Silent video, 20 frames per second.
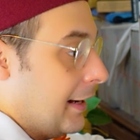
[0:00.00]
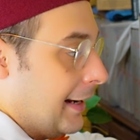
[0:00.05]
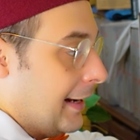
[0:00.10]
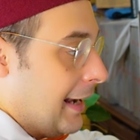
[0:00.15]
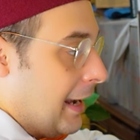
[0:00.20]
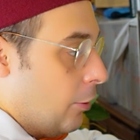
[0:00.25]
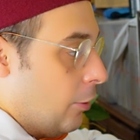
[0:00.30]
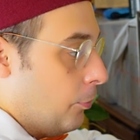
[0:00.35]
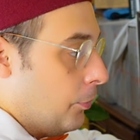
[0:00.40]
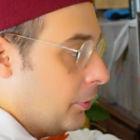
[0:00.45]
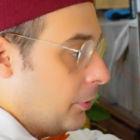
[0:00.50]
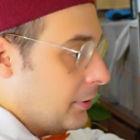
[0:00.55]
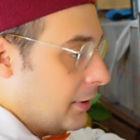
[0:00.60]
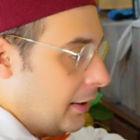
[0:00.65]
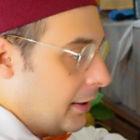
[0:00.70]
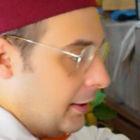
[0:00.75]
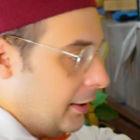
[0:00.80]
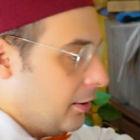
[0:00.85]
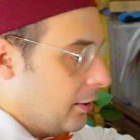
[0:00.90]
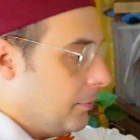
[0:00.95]
Compound
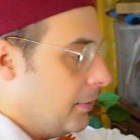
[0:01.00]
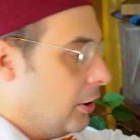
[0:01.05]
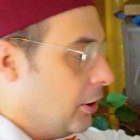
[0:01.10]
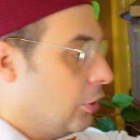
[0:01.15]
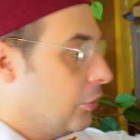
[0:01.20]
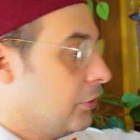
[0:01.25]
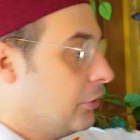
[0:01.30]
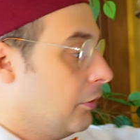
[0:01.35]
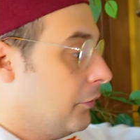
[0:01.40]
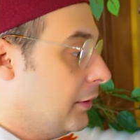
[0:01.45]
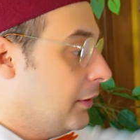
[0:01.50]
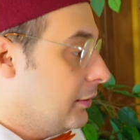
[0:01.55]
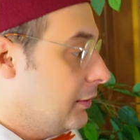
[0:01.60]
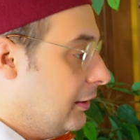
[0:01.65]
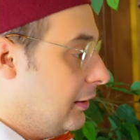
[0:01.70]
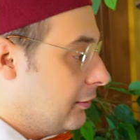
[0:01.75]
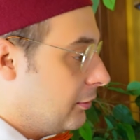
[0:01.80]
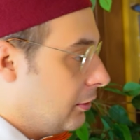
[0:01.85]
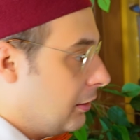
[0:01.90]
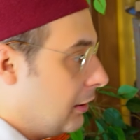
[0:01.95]
here because of the
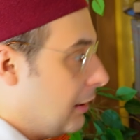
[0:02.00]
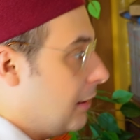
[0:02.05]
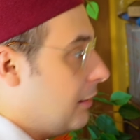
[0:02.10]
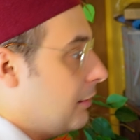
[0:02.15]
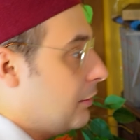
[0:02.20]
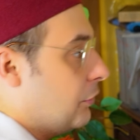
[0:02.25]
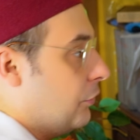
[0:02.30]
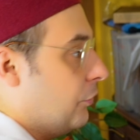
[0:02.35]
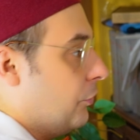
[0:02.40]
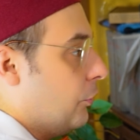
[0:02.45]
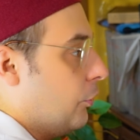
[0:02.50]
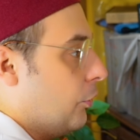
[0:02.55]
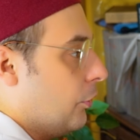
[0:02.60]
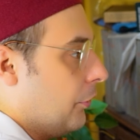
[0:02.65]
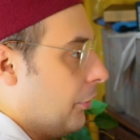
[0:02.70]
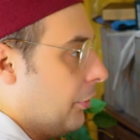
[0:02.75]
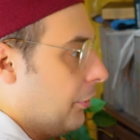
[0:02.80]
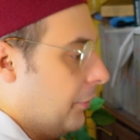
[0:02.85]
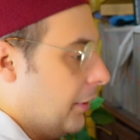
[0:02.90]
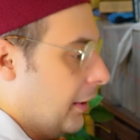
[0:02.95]
dissonance
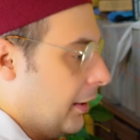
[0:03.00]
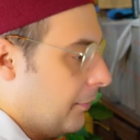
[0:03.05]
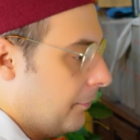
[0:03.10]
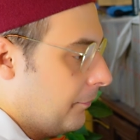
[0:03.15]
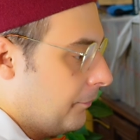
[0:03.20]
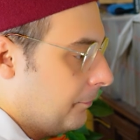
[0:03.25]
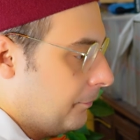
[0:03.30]
4/3.